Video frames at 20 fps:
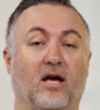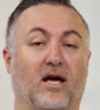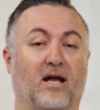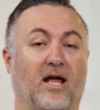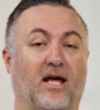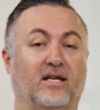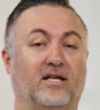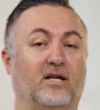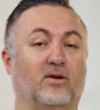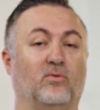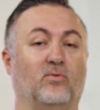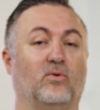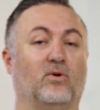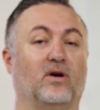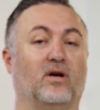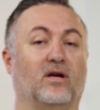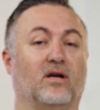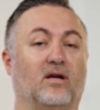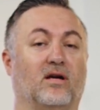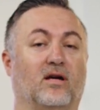And I didn't
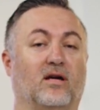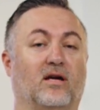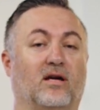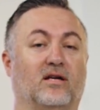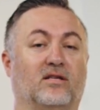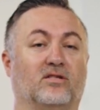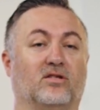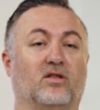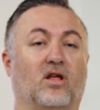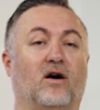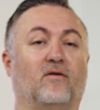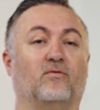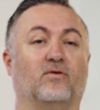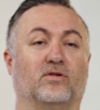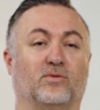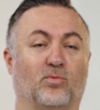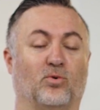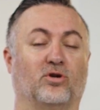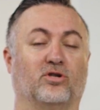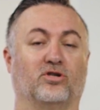really, his love
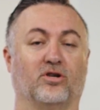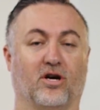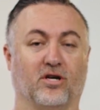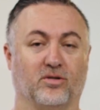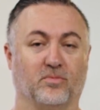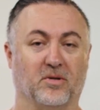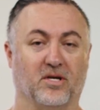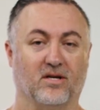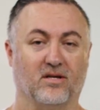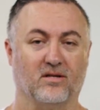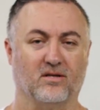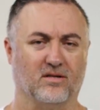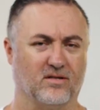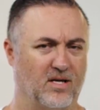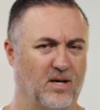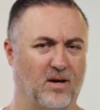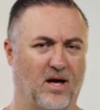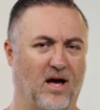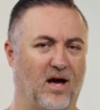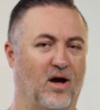was more judgment. Does
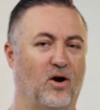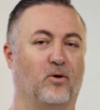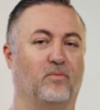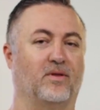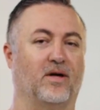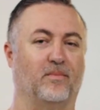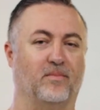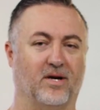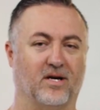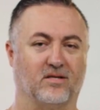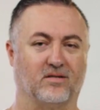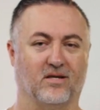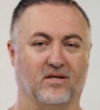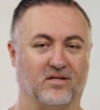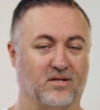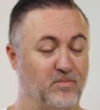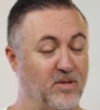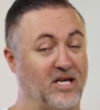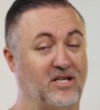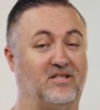that, I hope that makes
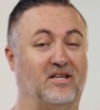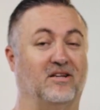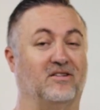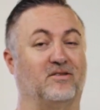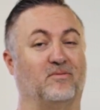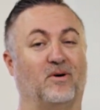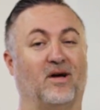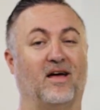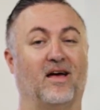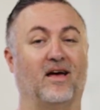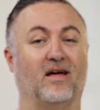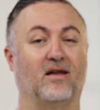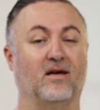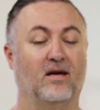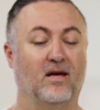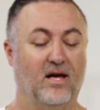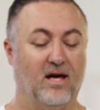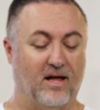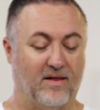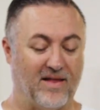sense. It makes sense in my head.
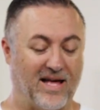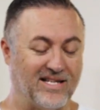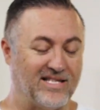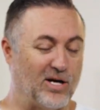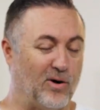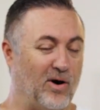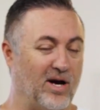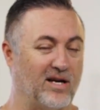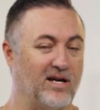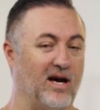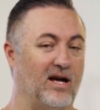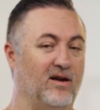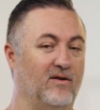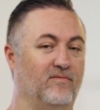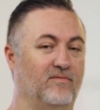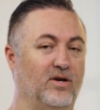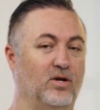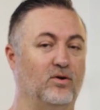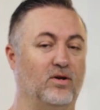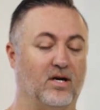And that's how I kind
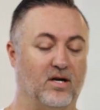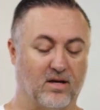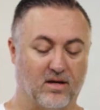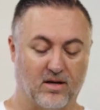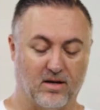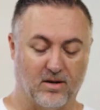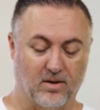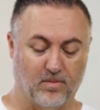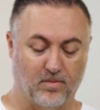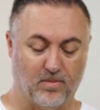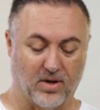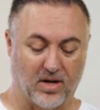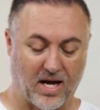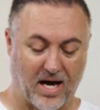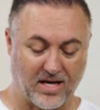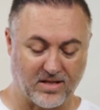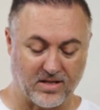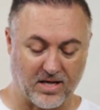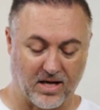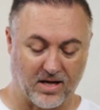of viewed it. But
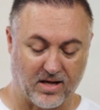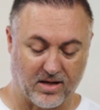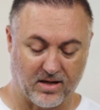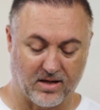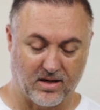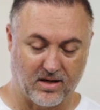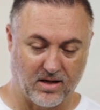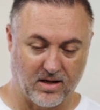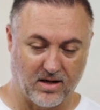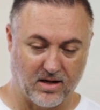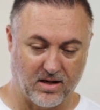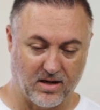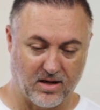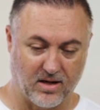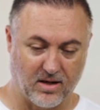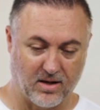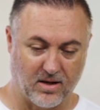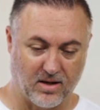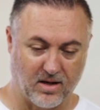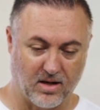as I
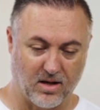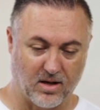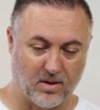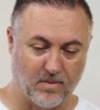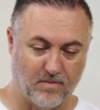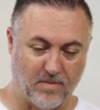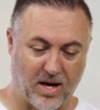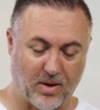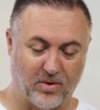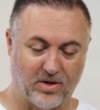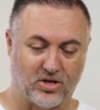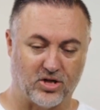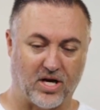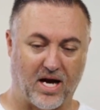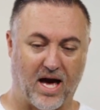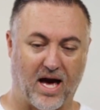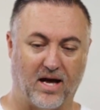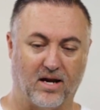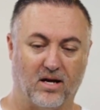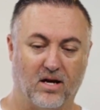met with
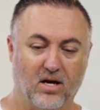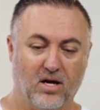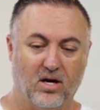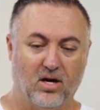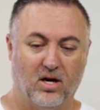Chad